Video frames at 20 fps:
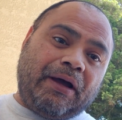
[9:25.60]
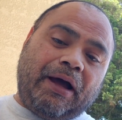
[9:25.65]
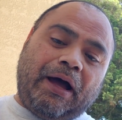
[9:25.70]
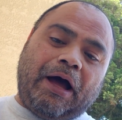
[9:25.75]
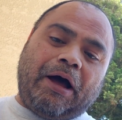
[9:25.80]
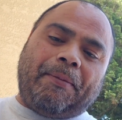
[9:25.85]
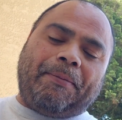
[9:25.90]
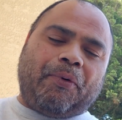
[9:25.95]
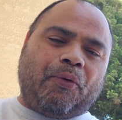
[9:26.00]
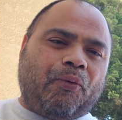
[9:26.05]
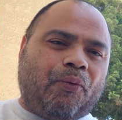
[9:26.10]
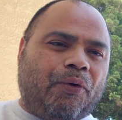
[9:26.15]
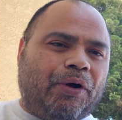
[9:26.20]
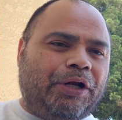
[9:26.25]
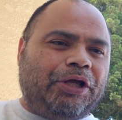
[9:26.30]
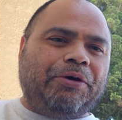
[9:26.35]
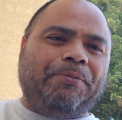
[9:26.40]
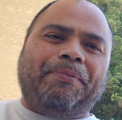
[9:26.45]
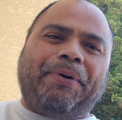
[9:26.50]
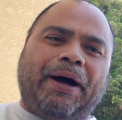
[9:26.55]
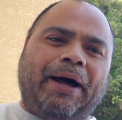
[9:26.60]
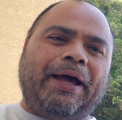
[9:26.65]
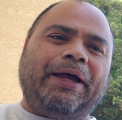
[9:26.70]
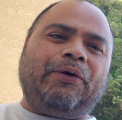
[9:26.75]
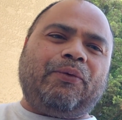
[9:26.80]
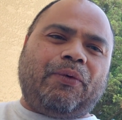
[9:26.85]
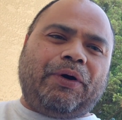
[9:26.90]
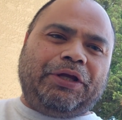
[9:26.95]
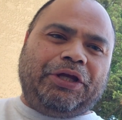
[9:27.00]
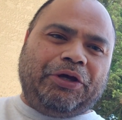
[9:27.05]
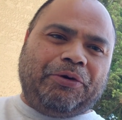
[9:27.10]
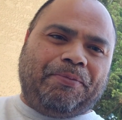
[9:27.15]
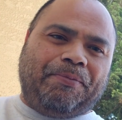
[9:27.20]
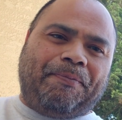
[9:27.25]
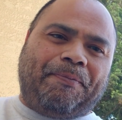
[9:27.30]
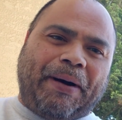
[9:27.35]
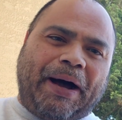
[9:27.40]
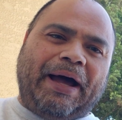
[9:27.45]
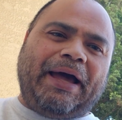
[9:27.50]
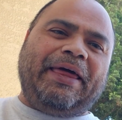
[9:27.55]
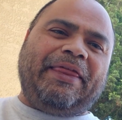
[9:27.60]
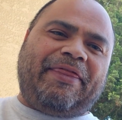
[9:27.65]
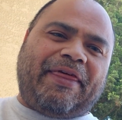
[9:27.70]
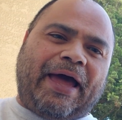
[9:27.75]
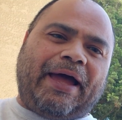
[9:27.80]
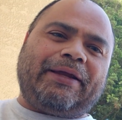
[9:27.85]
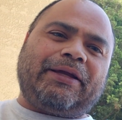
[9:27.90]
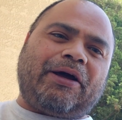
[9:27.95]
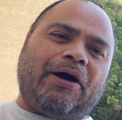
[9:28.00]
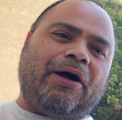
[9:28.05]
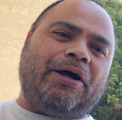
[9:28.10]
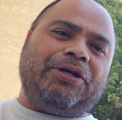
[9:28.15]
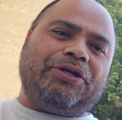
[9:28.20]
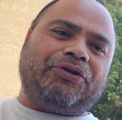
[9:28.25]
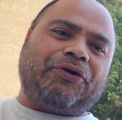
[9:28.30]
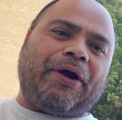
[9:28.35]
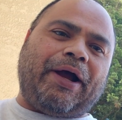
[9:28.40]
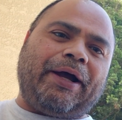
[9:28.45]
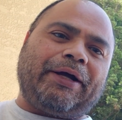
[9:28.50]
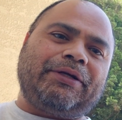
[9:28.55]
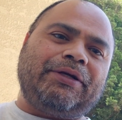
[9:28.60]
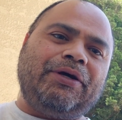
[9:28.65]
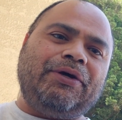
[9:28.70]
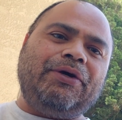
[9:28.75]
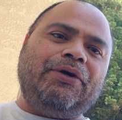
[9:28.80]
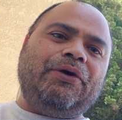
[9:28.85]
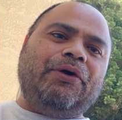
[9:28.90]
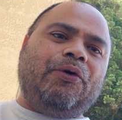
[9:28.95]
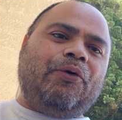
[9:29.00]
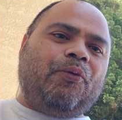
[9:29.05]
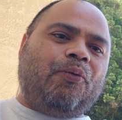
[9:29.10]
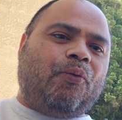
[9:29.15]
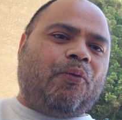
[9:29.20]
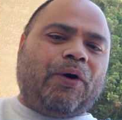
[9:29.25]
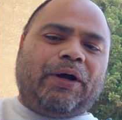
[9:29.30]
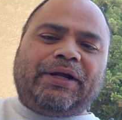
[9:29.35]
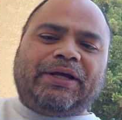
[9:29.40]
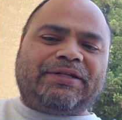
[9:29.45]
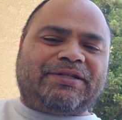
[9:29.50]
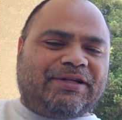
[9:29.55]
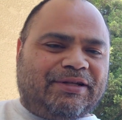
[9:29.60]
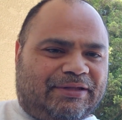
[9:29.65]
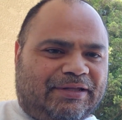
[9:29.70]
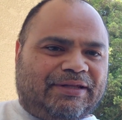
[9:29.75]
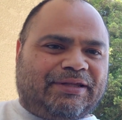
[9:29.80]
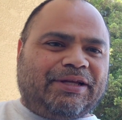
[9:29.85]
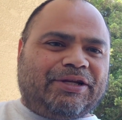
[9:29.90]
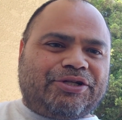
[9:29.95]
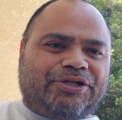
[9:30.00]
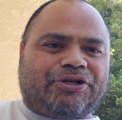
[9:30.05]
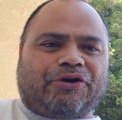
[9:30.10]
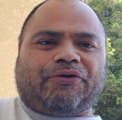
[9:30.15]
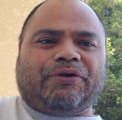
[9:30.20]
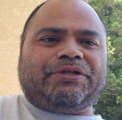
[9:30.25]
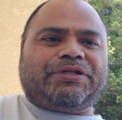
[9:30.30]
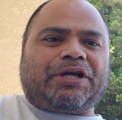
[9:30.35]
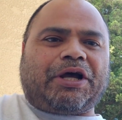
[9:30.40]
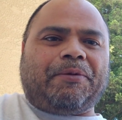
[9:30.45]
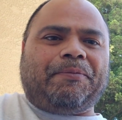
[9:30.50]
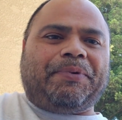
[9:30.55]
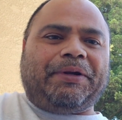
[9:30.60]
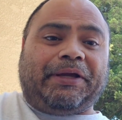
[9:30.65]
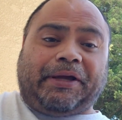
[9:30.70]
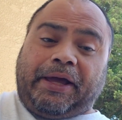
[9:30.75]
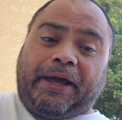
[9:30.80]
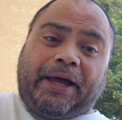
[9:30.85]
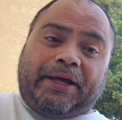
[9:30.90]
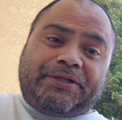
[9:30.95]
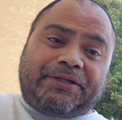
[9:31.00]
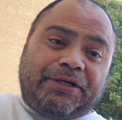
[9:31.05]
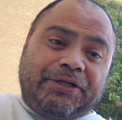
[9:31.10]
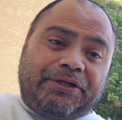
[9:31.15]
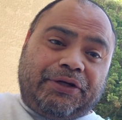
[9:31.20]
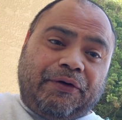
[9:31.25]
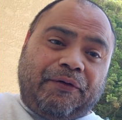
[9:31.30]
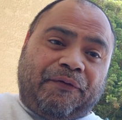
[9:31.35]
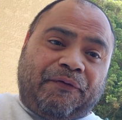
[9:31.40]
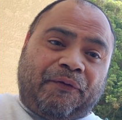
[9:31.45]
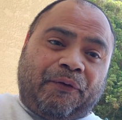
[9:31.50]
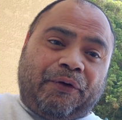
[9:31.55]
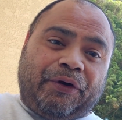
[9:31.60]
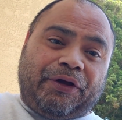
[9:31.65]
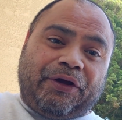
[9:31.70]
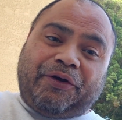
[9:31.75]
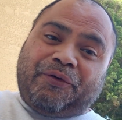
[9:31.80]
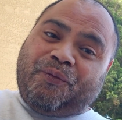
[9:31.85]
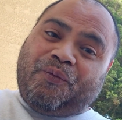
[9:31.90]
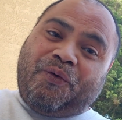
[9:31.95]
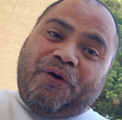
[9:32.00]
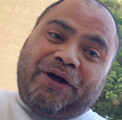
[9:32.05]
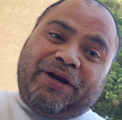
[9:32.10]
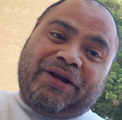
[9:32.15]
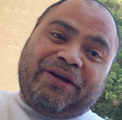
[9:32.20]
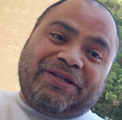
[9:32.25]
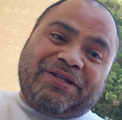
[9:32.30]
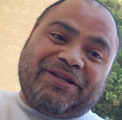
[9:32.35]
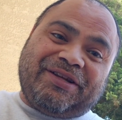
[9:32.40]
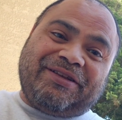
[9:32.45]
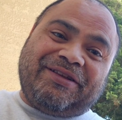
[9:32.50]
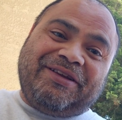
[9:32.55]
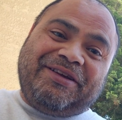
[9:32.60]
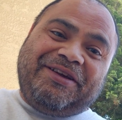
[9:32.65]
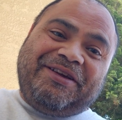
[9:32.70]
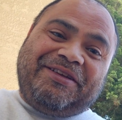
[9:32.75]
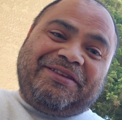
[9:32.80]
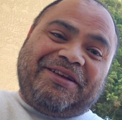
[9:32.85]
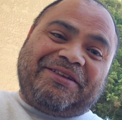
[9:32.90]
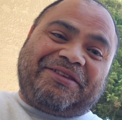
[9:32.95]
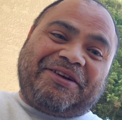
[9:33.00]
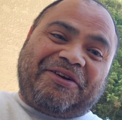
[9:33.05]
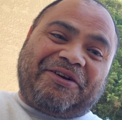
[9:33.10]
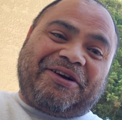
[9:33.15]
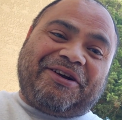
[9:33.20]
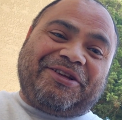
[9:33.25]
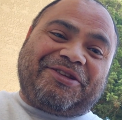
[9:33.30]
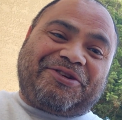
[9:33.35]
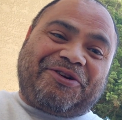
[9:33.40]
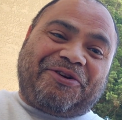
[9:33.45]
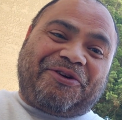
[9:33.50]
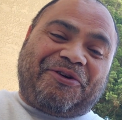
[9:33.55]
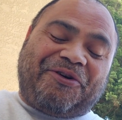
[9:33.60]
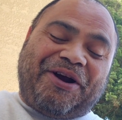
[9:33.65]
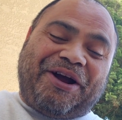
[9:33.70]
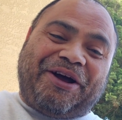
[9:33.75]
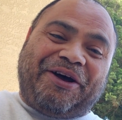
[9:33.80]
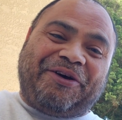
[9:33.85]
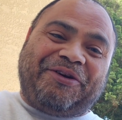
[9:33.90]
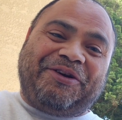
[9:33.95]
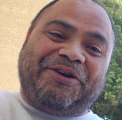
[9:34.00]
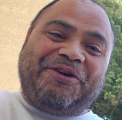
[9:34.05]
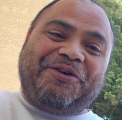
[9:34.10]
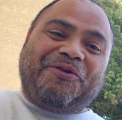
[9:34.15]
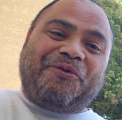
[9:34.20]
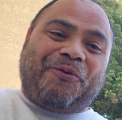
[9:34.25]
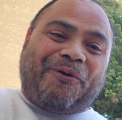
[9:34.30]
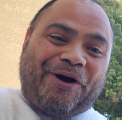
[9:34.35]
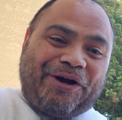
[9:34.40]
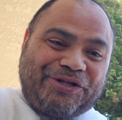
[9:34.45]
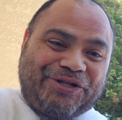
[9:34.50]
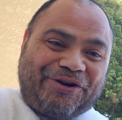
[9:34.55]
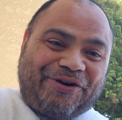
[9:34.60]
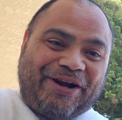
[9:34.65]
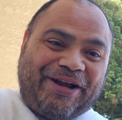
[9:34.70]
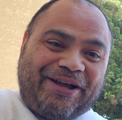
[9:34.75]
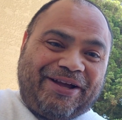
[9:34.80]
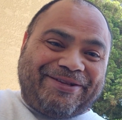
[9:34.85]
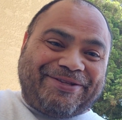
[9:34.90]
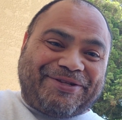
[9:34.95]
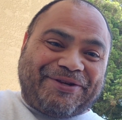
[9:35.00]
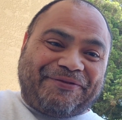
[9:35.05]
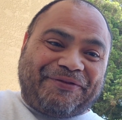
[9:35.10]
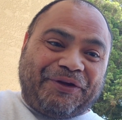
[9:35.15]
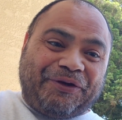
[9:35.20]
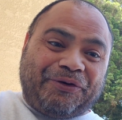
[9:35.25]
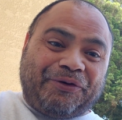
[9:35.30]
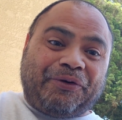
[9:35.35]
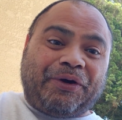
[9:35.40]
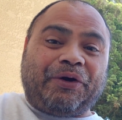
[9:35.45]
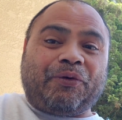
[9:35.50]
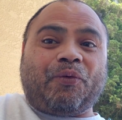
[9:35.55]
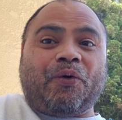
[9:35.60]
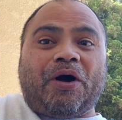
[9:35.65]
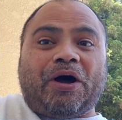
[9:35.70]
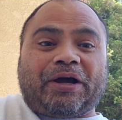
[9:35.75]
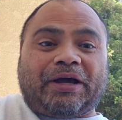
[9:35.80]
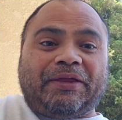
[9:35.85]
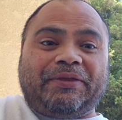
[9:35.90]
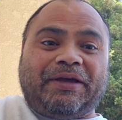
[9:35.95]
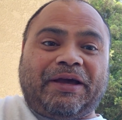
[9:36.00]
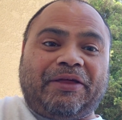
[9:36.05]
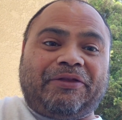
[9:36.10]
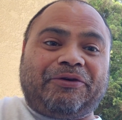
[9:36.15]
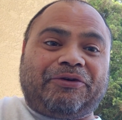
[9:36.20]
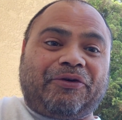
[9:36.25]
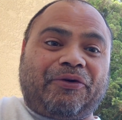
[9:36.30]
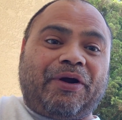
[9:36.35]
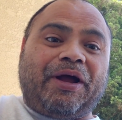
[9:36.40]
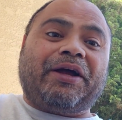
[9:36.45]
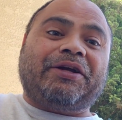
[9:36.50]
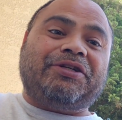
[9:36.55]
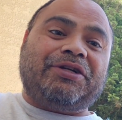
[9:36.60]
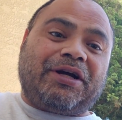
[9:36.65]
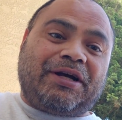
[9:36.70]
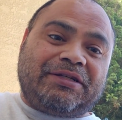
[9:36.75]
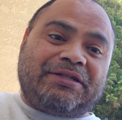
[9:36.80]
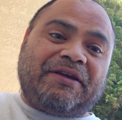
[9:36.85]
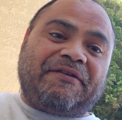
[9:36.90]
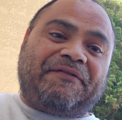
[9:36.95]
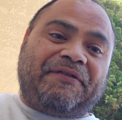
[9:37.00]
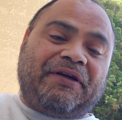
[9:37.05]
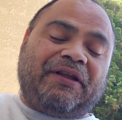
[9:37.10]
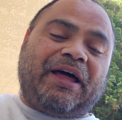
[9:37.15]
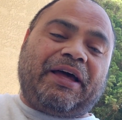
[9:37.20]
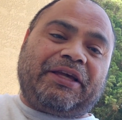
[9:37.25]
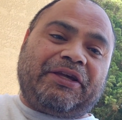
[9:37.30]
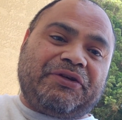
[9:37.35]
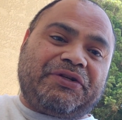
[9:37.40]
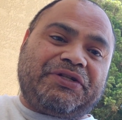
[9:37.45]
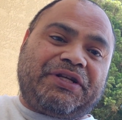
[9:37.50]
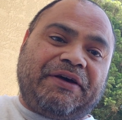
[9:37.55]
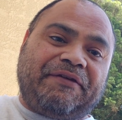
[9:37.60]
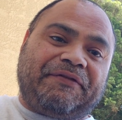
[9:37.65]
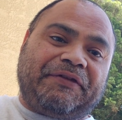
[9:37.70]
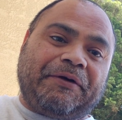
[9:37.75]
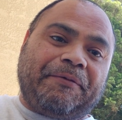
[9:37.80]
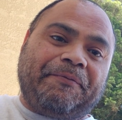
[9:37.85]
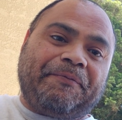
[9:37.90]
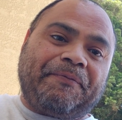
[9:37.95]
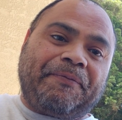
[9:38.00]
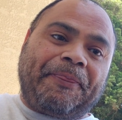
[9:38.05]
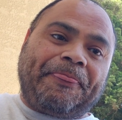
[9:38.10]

But what are you buying when you buy that contract? What is it that the insurance company has to do for you, and what is it that they're going to turn around, wash their hands of you, and walk in the other direction because they feel like you stiffed them?